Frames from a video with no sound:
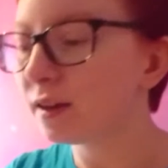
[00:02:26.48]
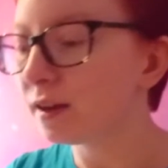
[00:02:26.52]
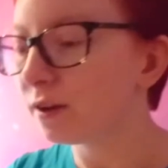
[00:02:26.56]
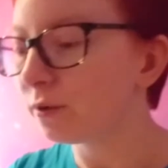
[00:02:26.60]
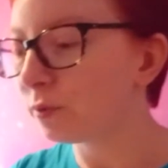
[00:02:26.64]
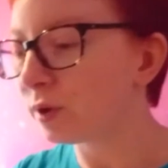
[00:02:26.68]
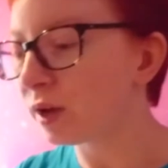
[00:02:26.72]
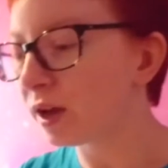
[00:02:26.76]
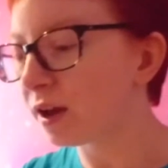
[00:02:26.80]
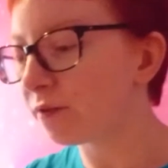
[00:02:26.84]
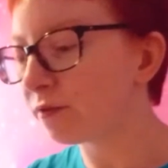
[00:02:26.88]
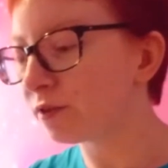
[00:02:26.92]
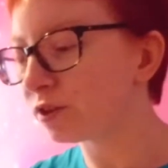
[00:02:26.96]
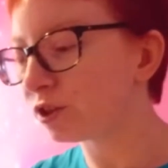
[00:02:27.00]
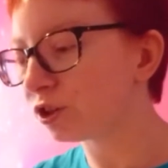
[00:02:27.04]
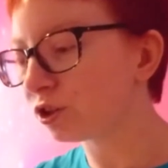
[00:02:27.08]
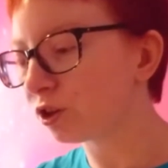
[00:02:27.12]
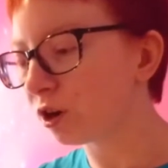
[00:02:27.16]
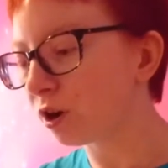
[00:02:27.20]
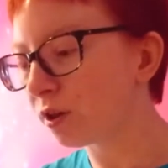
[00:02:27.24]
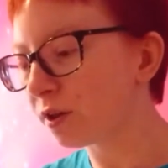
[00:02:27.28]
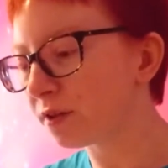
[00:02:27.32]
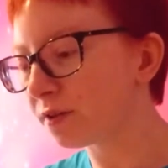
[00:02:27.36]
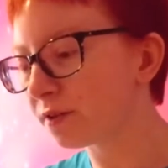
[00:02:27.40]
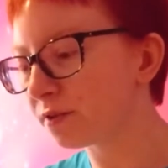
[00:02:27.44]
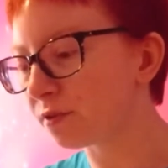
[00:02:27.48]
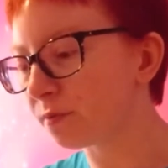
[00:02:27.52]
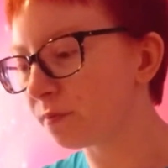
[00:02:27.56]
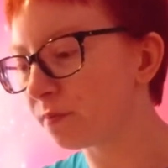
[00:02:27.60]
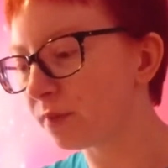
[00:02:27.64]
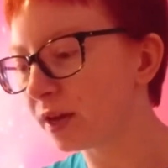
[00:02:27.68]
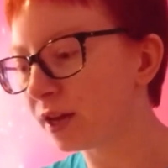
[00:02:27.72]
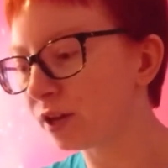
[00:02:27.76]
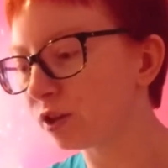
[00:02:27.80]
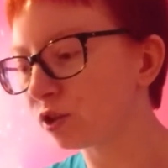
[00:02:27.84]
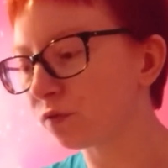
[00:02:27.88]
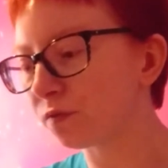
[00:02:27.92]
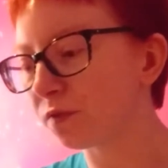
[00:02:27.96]
we have Charlotte, the
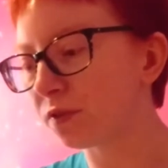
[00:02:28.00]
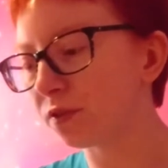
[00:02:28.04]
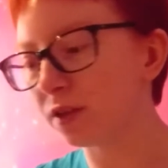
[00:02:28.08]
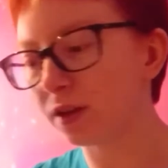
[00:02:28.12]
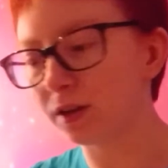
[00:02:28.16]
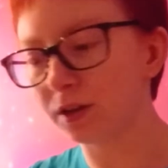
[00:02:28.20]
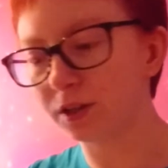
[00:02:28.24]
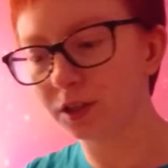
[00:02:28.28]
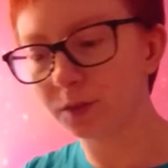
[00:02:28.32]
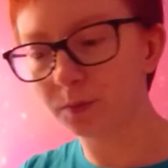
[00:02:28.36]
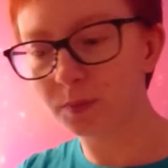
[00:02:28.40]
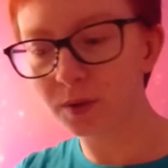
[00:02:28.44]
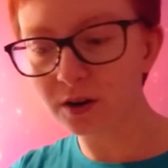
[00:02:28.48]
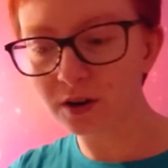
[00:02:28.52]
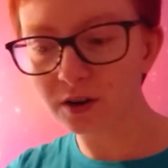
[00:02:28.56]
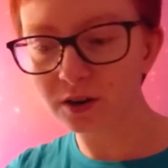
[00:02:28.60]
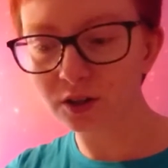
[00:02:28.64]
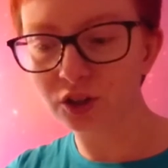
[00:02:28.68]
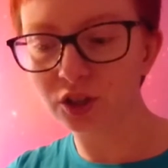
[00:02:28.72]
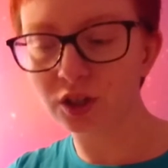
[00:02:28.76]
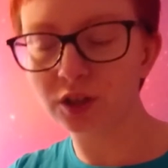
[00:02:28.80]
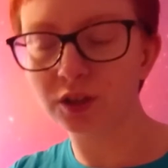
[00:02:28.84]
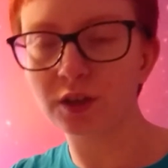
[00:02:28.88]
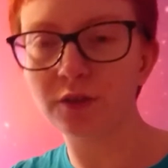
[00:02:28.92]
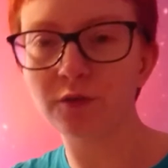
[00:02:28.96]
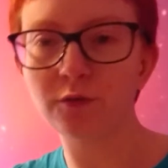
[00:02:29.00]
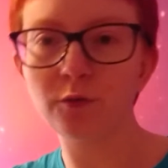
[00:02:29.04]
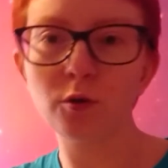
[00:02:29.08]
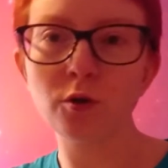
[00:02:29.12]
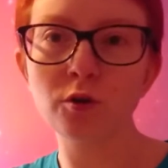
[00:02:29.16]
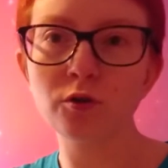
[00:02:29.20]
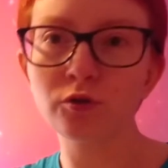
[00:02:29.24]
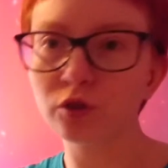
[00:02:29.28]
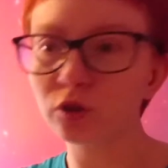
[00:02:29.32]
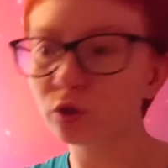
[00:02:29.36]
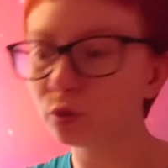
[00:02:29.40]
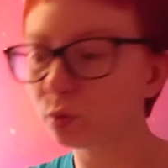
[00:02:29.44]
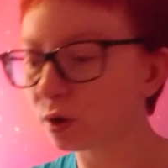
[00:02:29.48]
Mage of the Sacred Spirit. She is a
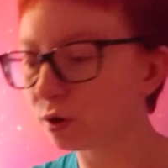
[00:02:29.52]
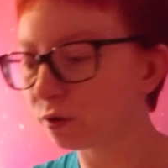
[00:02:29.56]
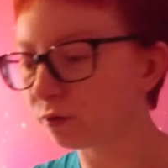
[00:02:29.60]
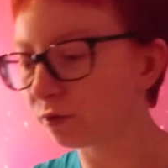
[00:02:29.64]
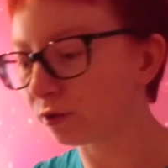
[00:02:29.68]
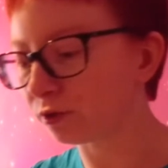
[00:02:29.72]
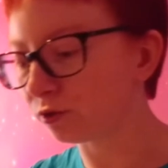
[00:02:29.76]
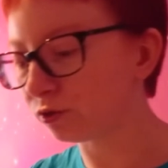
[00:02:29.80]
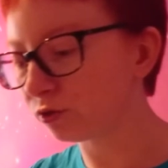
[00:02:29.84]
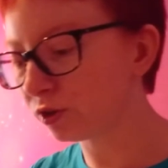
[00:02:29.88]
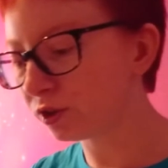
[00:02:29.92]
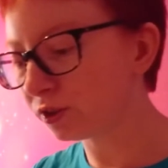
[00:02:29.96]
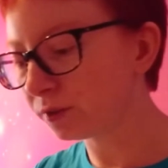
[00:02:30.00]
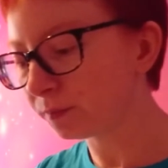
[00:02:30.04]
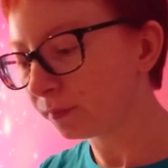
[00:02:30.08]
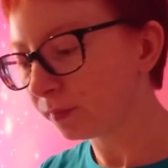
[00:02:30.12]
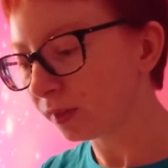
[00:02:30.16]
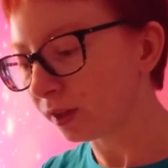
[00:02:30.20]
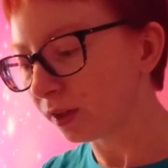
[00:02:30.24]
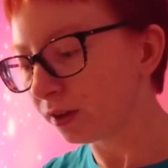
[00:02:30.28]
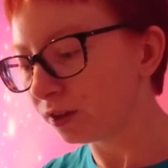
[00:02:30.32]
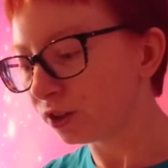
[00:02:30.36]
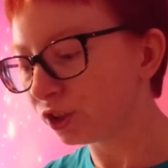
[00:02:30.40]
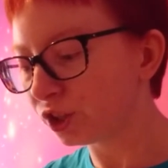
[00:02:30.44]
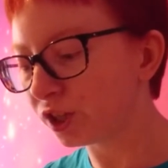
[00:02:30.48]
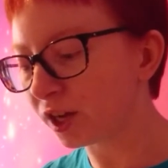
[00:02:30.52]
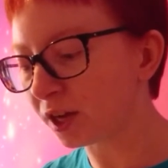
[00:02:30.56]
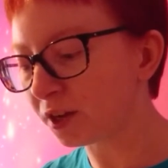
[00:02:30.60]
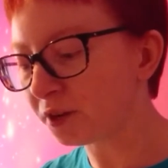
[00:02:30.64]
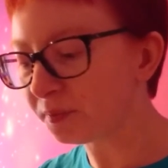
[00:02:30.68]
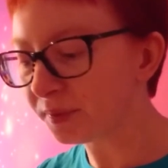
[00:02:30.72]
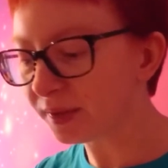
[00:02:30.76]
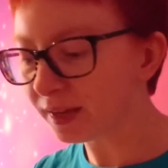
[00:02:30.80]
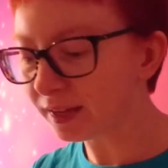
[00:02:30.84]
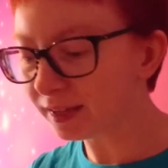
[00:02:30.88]
400/1200. She cannot be